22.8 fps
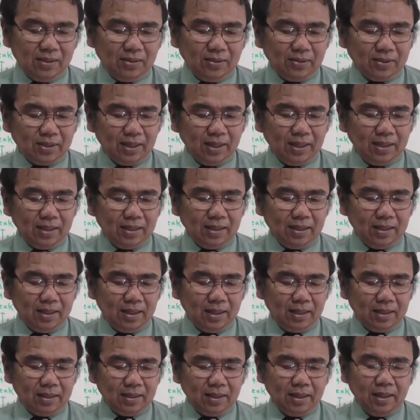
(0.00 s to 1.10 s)
Okay,
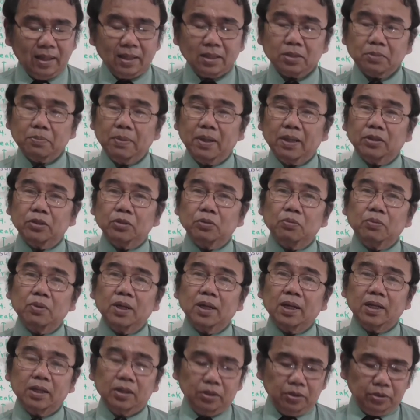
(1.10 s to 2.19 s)
the next method we're
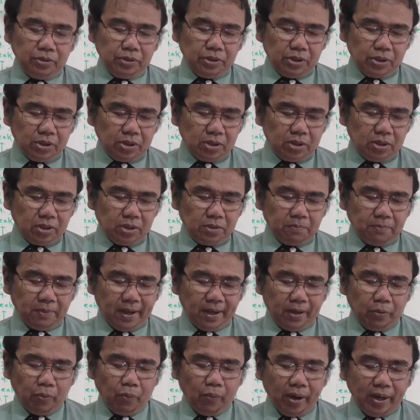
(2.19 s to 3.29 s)
going to use is just
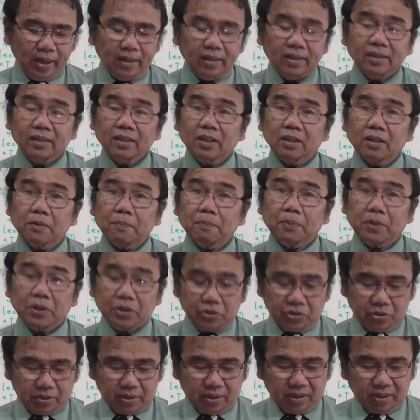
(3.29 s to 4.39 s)
by weighing the
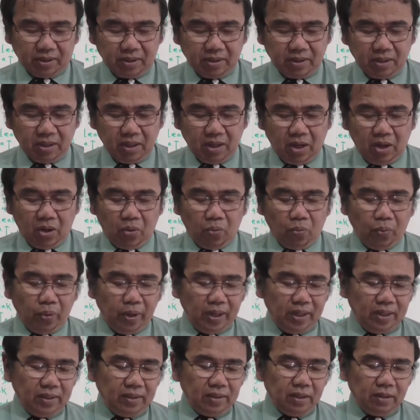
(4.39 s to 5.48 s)
refrigerant.
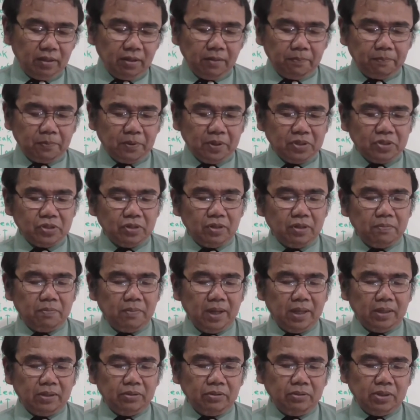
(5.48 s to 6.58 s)
Weighing the refrigerant
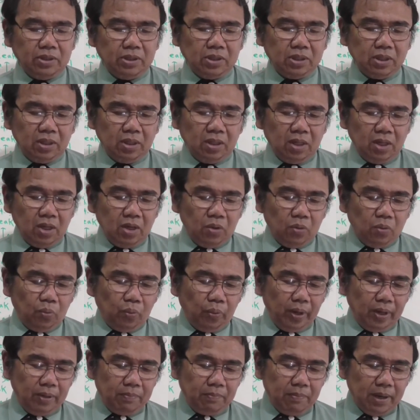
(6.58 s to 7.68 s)
method is
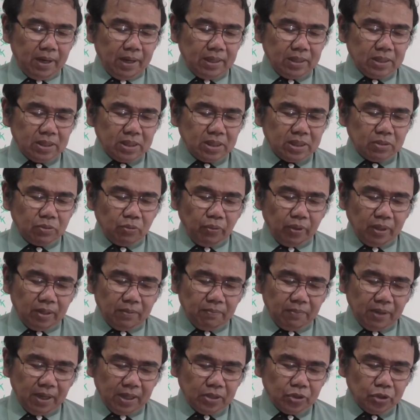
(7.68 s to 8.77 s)
when
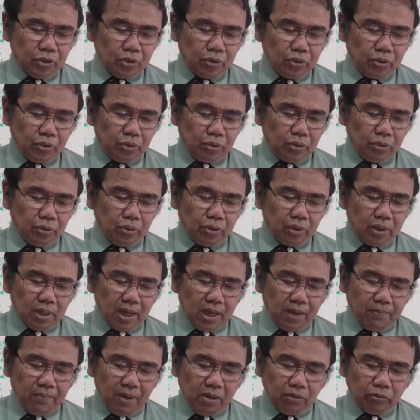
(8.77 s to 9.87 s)
a measured
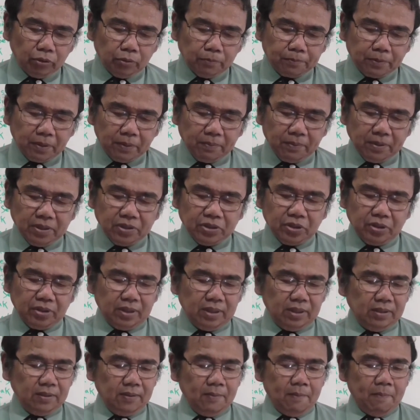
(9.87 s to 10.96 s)
amount of
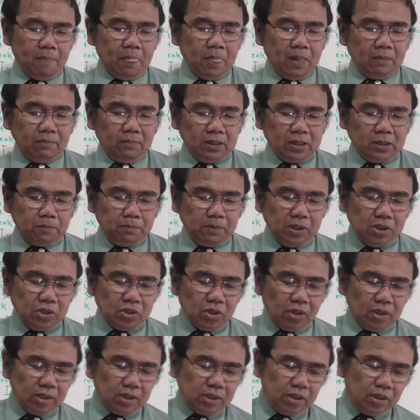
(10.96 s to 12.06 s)
refrigerant must be
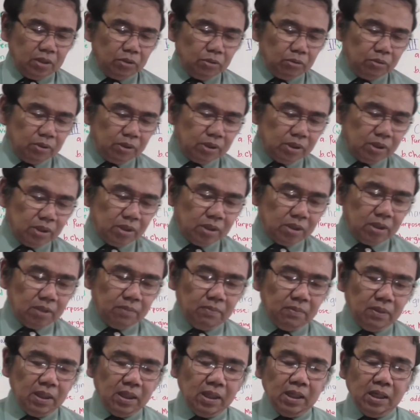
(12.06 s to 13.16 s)
charged into the
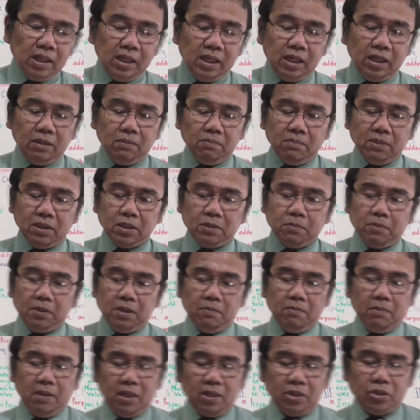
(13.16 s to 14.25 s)
system, it must
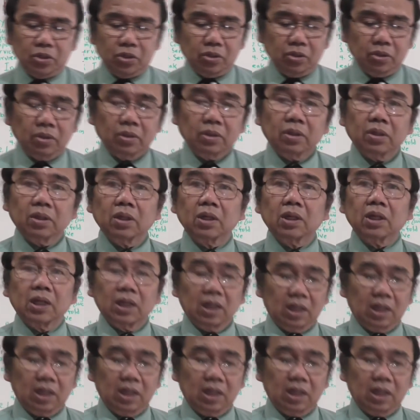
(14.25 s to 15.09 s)
be measured